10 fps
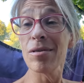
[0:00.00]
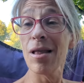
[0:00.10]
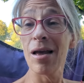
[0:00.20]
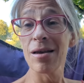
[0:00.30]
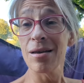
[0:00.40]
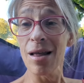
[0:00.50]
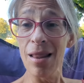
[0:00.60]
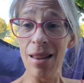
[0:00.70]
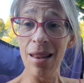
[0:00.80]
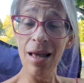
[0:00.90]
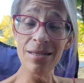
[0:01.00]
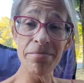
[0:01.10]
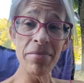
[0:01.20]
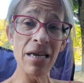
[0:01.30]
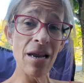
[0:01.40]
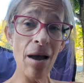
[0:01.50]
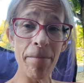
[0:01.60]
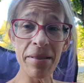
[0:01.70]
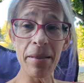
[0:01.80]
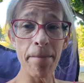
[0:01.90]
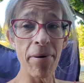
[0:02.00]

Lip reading: like, let's meet up at the